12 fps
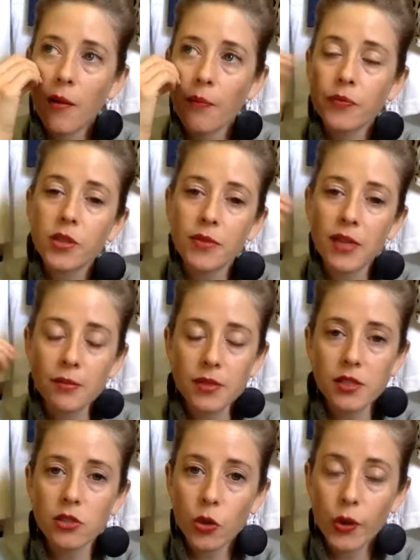
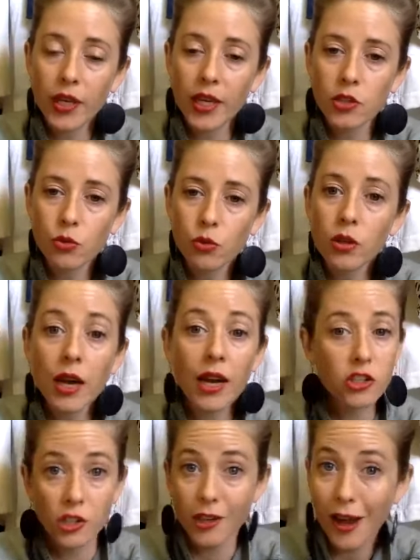sometimes sewing kits will
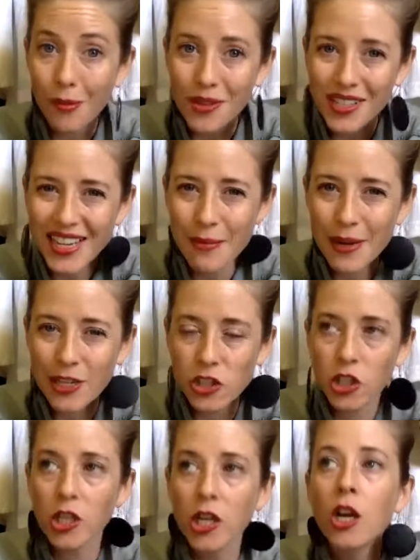actually come with a tape
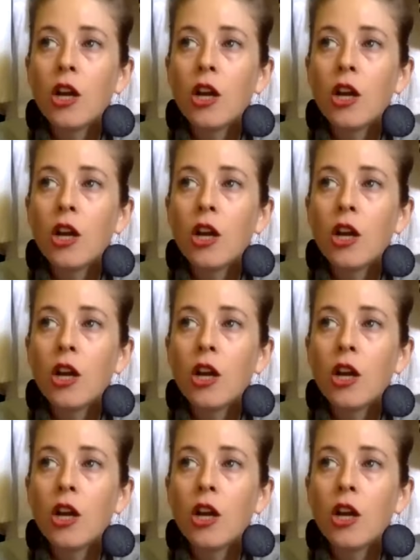measure,